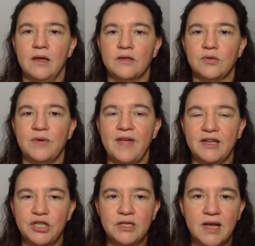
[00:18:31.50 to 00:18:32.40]
So we've
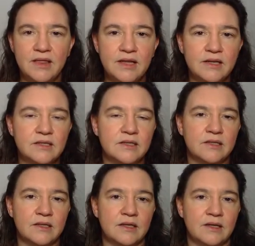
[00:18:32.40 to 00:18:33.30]
actually done that
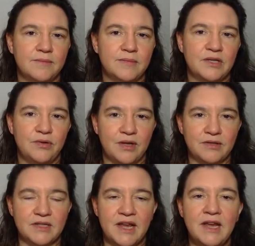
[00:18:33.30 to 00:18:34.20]
um, in two
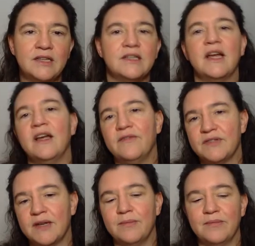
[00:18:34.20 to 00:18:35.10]
thousand eight, and I have
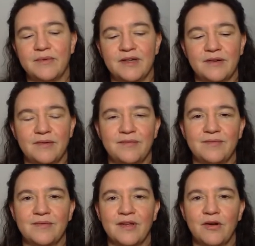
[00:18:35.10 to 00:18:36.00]
some uh,
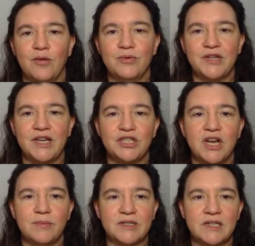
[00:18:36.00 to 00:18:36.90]
computation
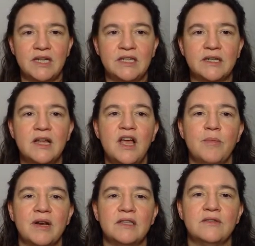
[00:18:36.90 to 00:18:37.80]
numbers later.
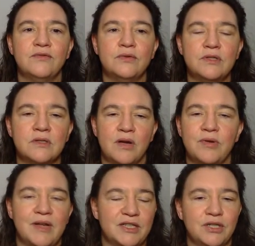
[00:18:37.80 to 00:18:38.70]
But let's first,
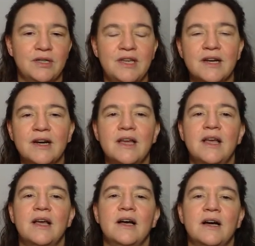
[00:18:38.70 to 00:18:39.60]
oh, actually here.
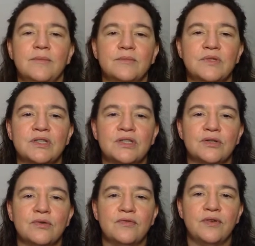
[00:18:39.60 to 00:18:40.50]
Um,
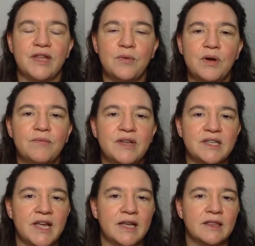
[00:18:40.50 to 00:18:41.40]
so for that one, we
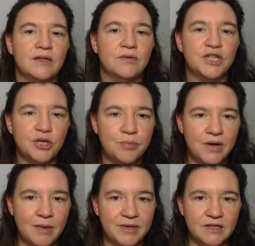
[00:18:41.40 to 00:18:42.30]
attacked the original
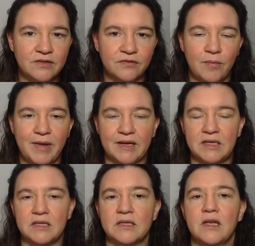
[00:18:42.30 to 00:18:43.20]
parameters for
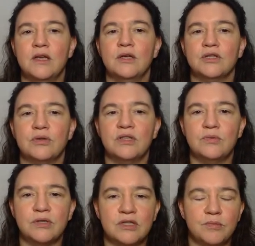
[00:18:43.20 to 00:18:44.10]
McEliece. So this
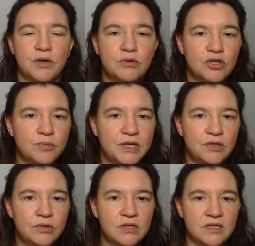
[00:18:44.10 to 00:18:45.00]
was supposed to be
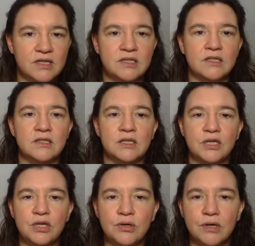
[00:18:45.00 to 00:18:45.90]
two to the sixty
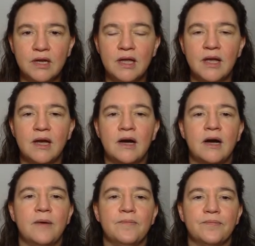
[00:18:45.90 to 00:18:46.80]
secure,
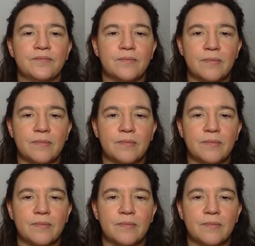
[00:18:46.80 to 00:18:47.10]
um,